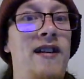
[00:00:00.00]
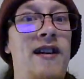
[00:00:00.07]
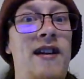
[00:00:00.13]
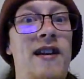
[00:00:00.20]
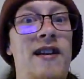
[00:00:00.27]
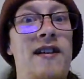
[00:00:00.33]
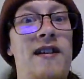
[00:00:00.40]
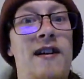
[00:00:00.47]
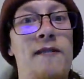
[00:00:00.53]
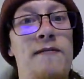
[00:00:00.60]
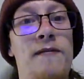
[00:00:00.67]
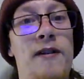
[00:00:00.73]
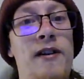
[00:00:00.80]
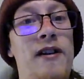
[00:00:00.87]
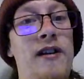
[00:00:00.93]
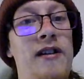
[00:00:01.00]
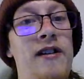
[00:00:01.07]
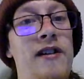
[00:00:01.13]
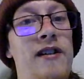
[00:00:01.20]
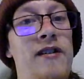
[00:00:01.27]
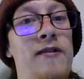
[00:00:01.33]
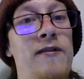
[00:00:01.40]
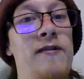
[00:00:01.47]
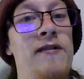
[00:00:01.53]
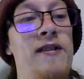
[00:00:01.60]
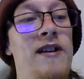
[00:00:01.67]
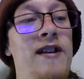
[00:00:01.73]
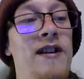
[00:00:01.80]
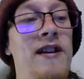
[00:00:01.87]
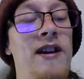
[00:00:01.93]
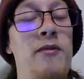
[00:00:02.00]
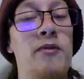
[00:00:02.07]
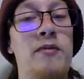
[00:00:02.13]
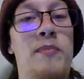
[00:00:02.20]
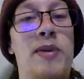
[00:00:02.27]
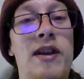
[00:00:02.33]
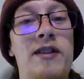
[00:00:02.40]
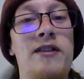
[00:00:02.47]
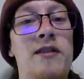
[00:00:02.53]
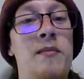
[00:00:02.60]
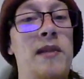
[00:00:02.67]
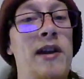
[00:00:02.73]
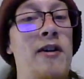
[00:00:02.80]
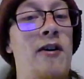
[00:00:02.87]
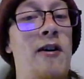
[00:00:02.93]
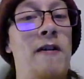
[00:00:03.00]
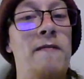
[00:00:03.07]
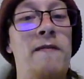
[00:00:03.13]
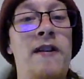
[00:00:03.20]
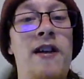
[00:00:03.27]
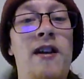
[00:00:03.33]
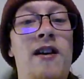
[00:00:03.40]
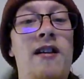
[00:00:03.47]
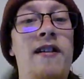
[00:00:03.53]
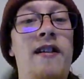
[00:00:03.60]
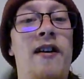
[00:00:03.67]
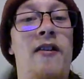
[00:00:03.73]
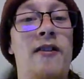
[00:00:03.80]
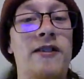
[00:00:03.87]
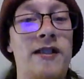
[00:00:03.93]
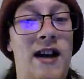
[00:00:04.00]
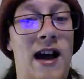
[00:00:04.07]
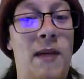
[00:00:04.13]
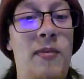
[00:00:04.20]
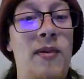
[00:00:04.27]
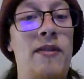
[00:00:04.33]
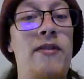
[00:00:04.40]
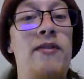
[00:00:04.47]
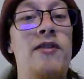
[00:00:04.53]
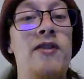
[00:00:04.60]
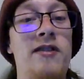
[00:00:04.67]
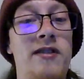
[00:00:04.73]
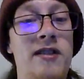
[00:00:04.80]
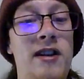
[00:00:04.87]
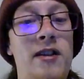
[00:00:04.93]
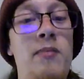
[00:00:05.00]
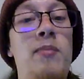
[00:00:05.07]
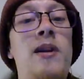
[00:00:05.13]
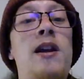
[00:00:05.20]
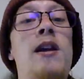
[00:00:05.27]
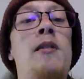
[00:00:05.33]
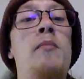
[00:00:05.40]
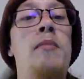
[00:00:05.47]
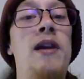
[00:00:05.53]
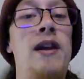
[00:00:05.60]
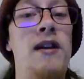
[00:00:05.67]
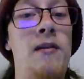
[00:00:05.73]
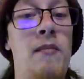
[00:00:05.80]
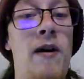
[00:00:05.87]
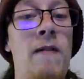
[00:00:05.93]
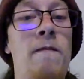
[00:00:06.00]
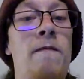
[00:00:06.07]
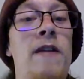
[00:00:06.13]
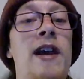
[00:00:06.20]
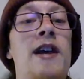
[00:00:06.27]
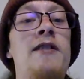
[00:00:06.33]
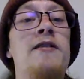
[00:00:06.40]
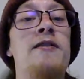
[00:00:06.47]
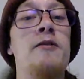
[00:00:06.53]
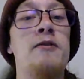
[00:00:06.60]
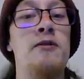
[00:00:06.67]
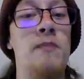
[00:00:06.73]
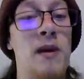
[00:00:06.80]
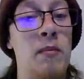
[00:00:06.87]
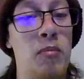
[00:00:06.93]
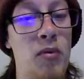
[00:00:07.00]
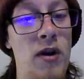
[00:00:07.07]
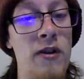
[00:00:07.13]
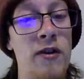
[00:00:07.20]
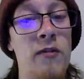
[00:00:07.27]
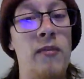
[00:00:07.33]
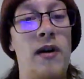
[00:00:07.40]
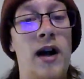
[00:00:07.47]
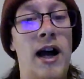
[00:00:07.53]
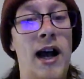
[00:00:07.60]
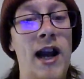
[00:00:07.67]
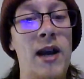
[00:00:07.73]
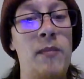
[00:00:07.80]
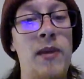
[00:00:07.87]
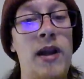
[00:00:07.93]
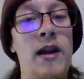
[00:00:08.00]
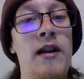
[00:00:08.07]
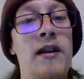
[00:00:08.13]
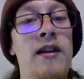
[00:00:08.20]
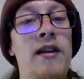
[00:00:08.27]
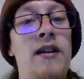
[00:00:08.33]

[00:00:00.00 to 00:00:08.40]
And I fucking, it was pissing me off. On top of the centipede being in my face, there's my brother behind me